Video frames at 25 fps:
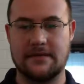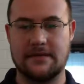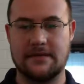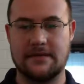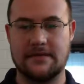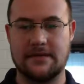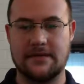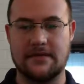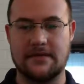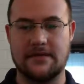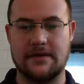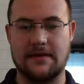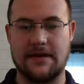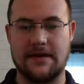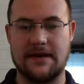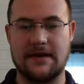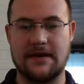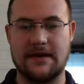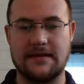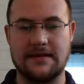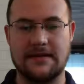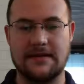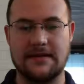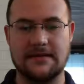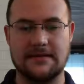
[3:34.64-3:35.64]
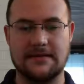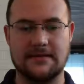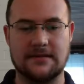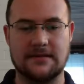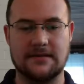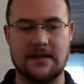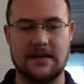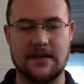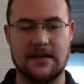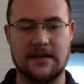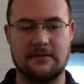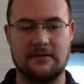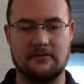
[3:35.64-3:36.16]
So that is
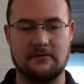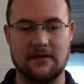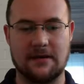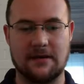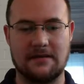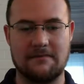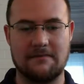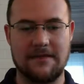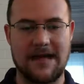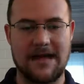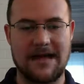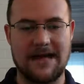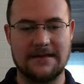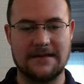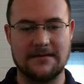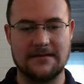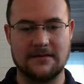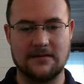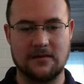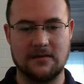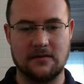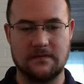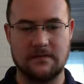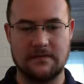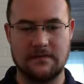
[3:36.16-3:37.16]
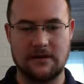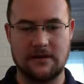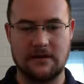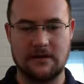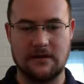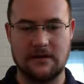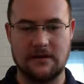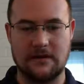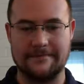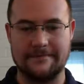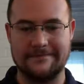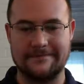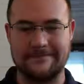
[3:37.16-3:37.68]
where I'm at so
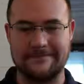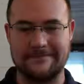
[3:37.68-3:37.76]
far.